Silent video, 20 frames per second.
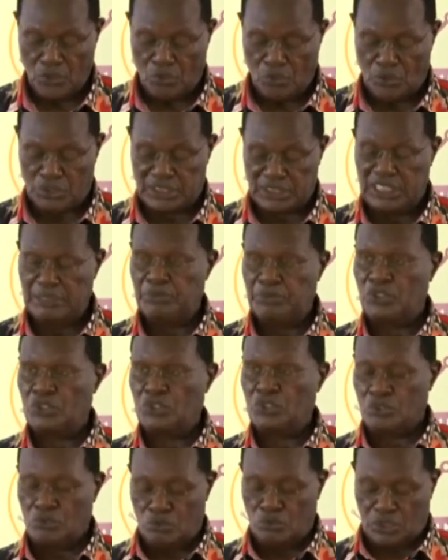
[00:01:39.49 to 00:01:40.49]
who was,
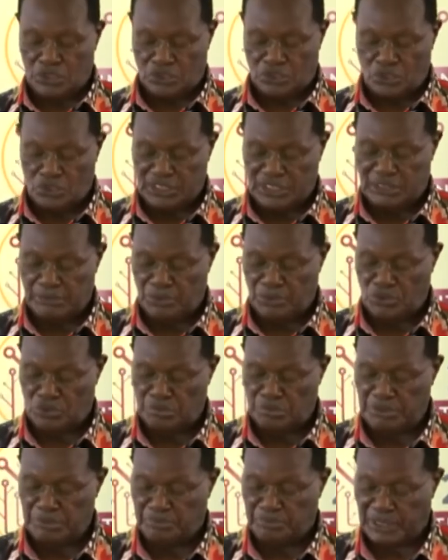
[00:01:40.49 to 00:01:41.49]
able, who was not able
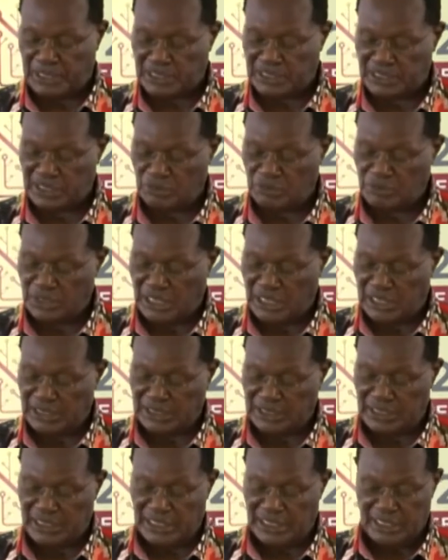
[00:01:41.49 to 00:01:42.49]
to be present with
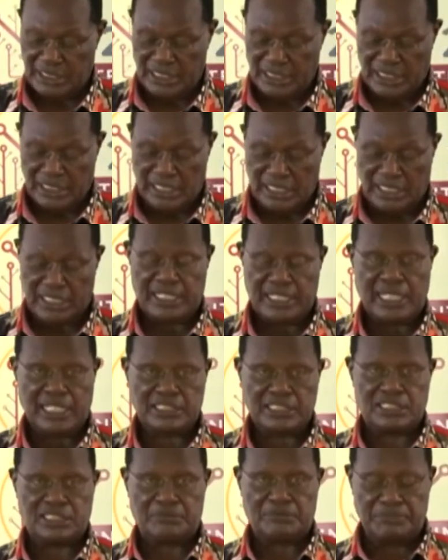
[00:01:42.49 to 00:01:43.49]
us and
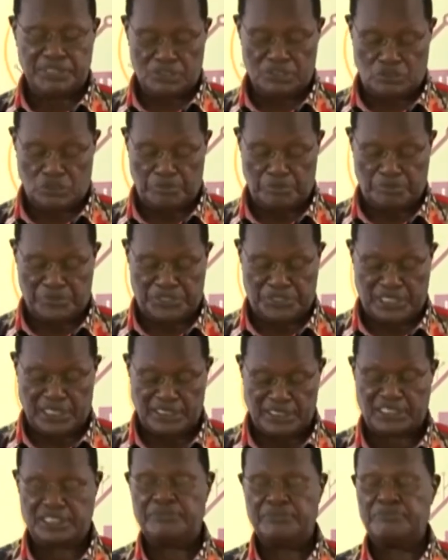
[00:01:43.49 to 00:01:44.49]
asked me to
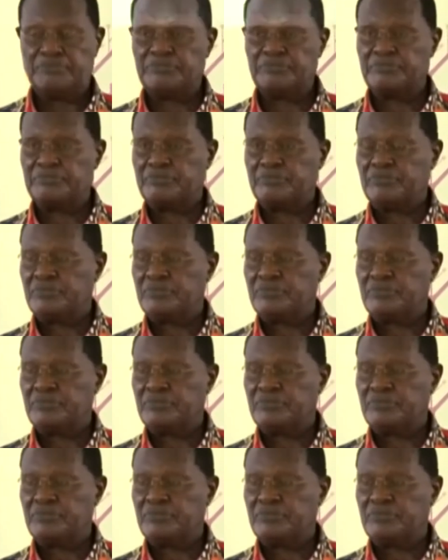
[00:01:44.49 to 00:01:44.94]
represent him.